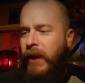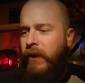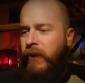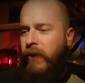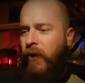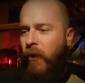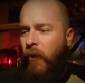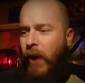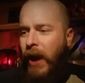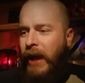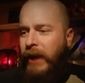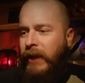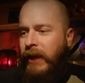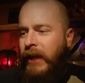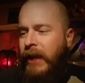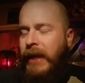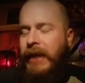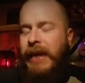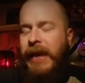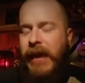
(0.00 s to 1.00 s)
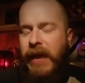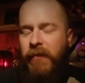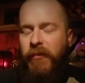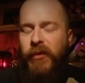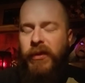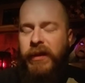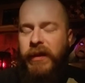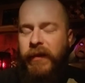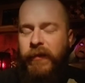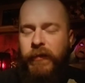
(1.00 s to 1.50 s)
I don't know, I can't
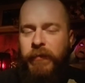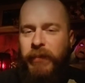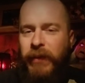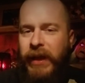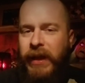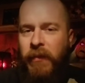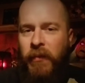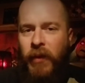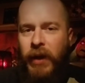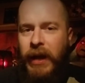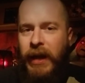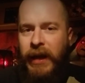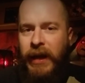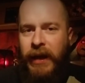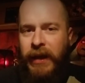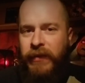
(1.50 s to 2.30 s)
really explain why.